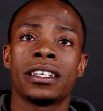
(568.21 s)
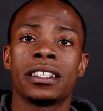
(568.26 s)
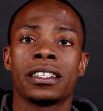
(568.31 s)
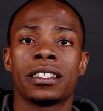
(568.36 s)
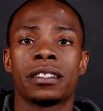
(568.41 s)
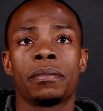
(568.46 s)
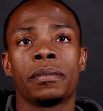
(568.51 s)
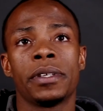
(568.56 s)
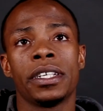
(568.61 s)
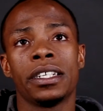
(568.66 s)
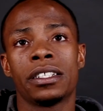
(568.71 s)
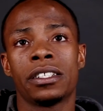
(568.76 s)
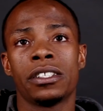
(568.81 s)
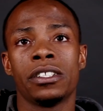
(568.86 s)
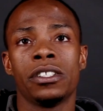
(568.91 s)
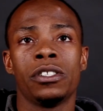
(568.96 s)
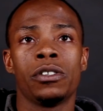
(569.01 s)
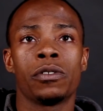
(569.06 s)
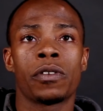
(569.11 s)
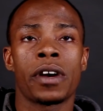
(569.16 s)
speak to
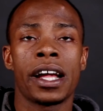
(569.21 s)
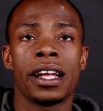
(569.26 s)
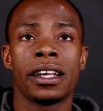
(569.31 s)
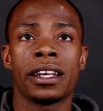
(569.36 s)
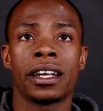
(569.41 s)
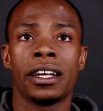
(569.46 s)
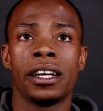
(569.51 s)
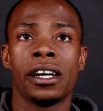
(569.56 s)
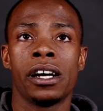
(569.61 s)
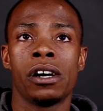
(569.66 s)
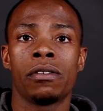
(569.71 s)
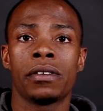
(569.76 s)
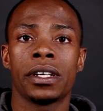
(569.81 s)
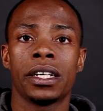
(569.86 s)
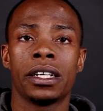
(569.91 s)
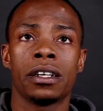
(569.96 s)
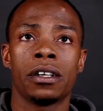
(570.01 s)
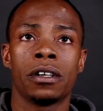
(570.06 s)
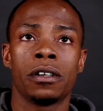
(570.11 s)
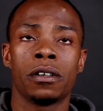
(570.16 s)
you right now,
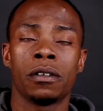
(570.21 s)
and